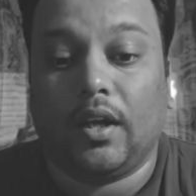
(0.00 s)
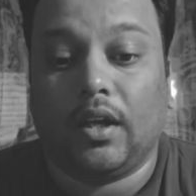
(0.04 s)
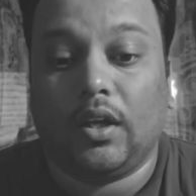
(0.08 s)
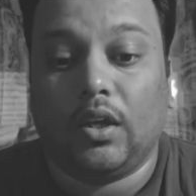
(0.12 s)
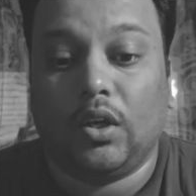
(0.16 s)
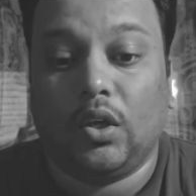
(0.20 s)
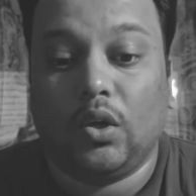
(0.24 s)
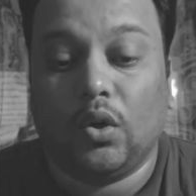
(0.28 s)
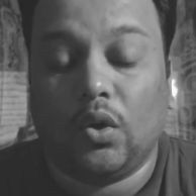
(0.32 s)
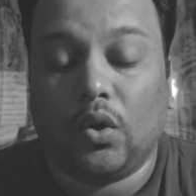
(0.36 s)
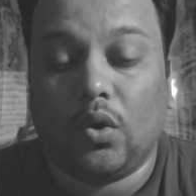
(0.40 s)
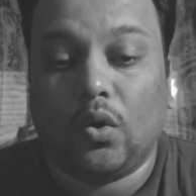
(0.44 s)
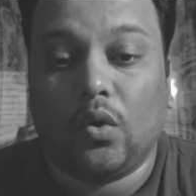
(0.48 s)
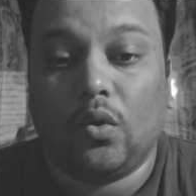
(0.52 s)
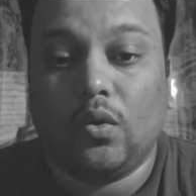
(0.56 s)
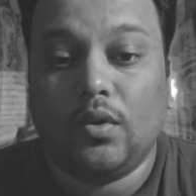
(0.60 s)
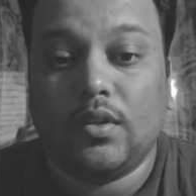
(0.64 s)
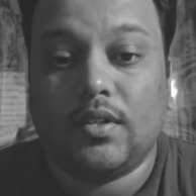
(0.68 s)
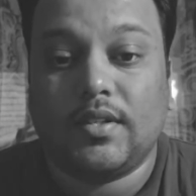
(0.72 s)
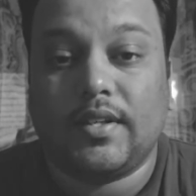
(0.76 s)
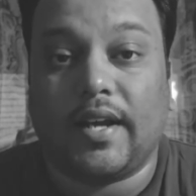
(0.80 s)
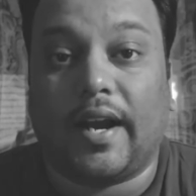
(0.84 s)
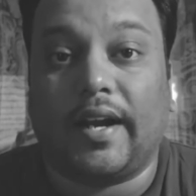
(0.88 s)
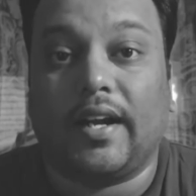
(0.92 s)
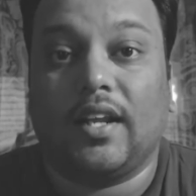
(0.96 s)
your own
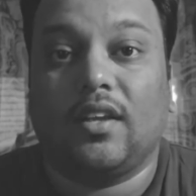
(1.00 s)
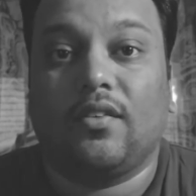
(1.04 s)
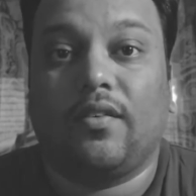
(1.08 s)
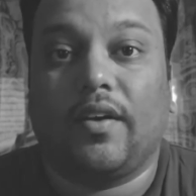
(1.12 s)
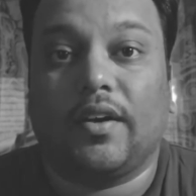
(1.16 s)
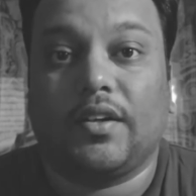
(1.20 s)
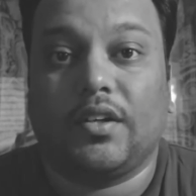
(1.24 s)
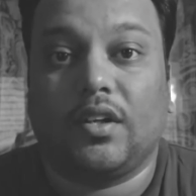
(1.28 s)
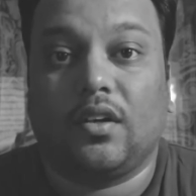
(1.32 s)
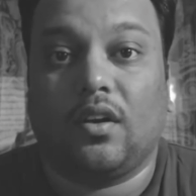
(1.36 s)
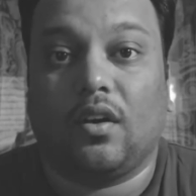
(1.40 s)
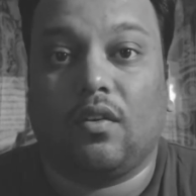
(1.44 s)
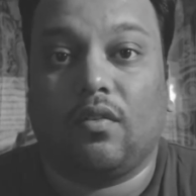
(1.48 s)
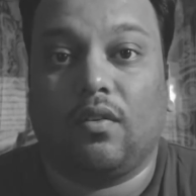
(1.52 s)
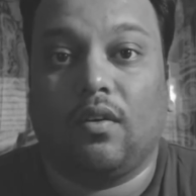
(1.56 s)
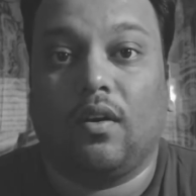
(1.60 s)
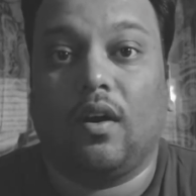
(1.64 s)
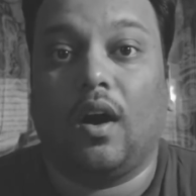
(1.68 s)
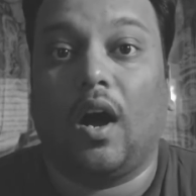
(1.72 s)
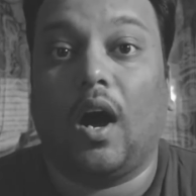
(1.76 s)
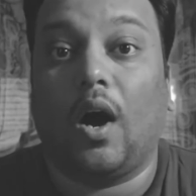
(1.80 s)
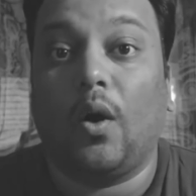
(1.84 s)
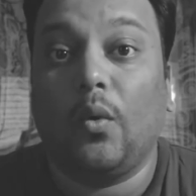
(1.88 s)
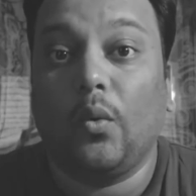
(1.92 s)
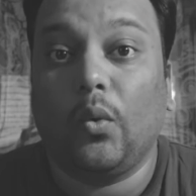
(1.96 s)
satisfaction of
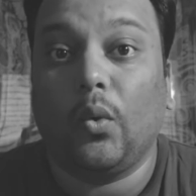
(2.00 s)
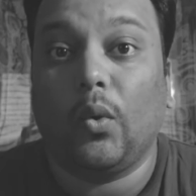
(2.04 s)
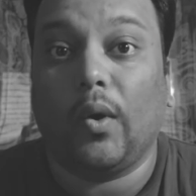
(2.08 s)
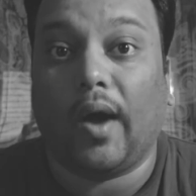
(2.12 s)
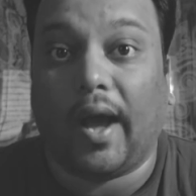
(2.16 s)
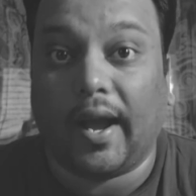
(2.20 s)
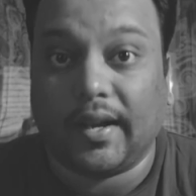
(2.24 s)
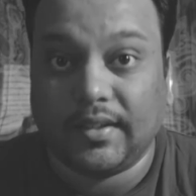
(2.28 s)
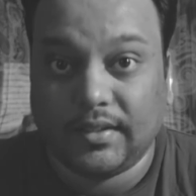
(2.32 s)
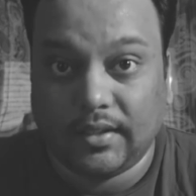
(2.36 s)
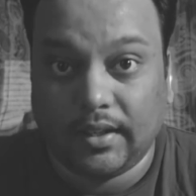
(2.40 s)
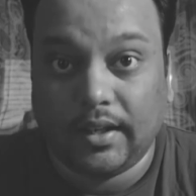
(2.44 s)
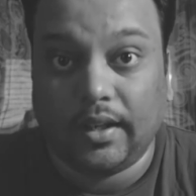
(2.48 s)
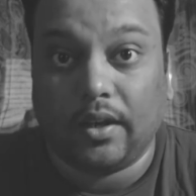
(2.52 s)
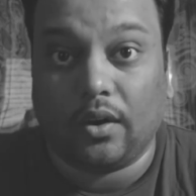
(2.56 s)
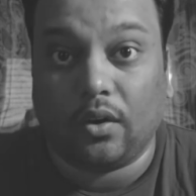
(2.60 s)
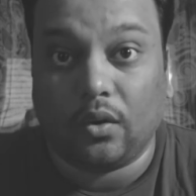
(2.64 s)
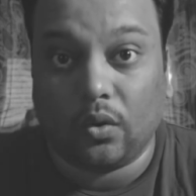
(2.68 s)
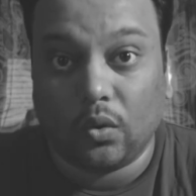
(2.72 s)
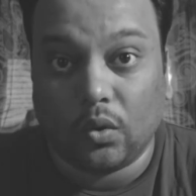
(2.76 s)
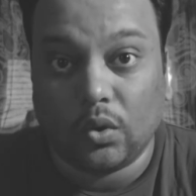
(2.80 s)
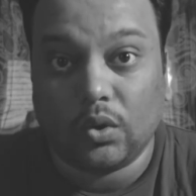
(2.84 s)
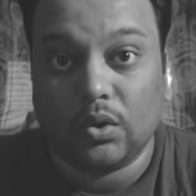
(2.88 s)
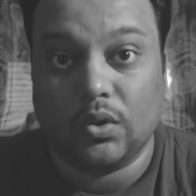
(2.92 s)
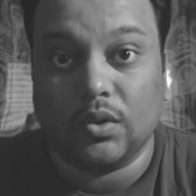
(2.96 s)
how you actually
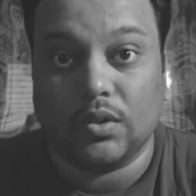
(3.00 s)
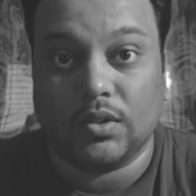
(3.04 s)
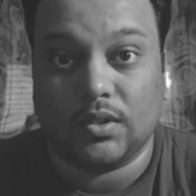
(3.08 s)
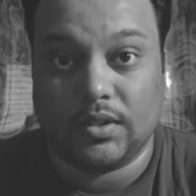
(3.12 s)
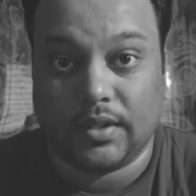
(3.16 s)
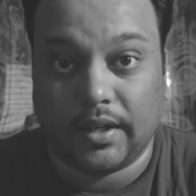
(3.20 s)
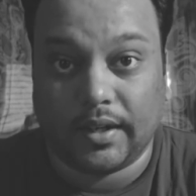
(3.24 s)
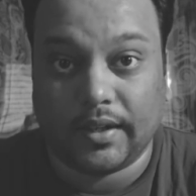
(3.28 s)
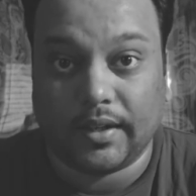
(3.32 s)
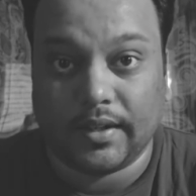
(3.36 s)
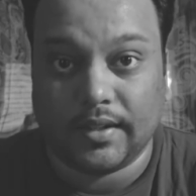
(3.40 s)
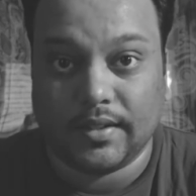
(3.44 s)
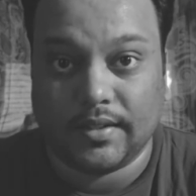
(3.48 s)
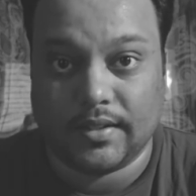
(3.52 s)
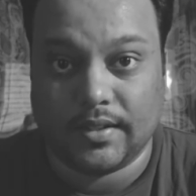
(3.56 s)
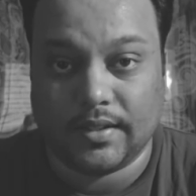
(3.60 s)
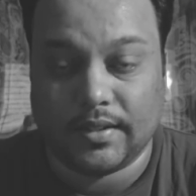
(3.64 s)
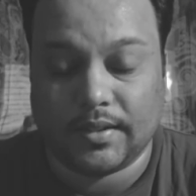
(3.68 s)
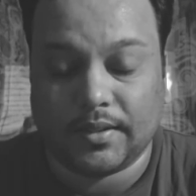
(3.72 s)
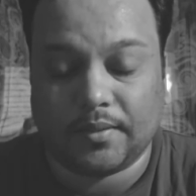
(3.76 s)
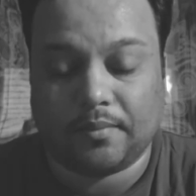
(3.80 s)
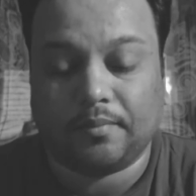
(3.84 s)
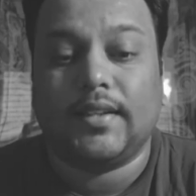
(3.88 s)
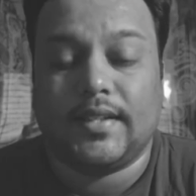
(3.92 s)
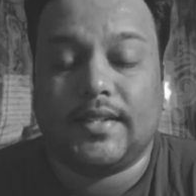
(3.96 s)
wrote those sentences.